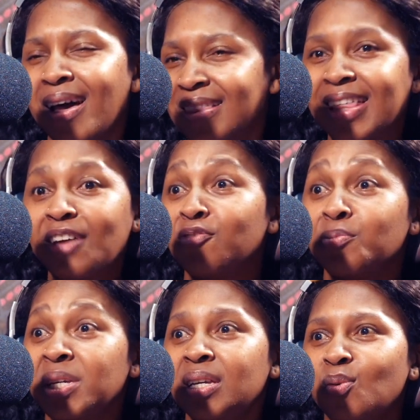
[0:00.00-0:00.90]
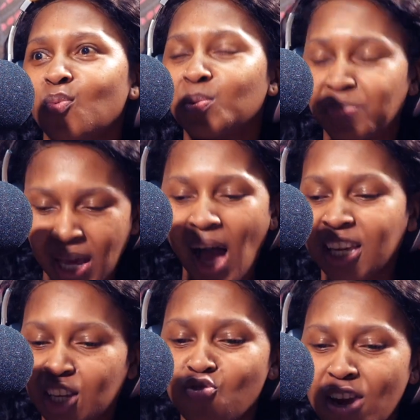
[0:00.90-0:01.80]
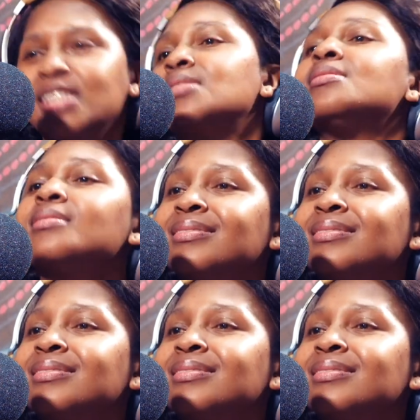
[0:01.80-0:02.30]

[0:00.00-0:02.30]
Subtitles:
That for me would be, I can rest.